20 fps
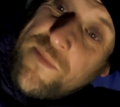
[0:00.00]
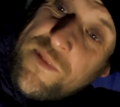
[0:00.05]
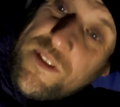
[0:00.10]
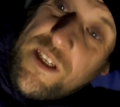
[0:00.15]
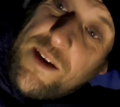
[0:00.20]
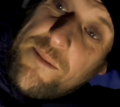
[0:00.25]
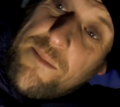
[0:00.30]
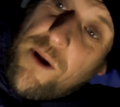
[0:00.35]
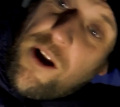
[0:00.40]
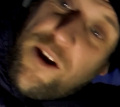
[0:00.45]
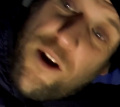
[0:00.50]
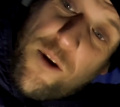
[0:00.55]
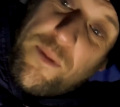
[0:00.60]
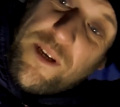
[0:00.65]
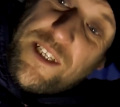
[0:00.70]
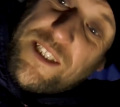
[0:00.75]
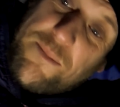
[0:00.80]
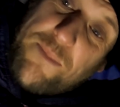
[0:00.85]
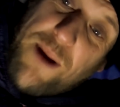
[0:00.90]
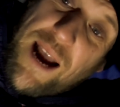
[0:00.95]
It might not be
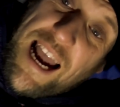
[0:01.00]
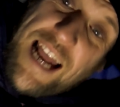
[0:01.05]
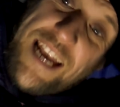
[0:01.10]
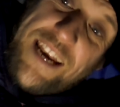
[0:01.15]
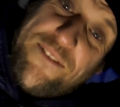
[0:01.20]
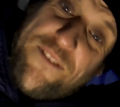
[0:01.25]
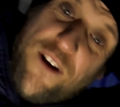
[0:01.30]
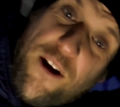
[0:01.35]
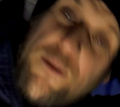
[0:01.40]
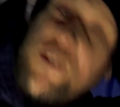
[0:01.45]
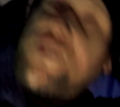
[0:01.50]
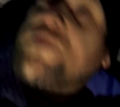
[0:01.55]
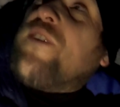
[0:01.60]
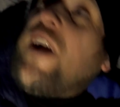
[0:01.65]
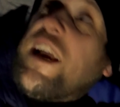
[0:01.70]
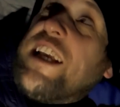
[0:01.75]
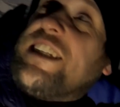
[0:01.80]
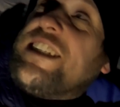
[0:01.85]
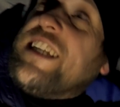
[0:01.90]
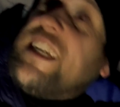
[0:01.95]
so bad if I was
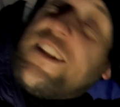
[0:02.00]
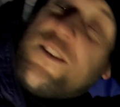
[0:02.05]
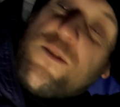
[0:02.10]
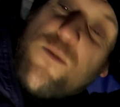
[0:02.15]
facing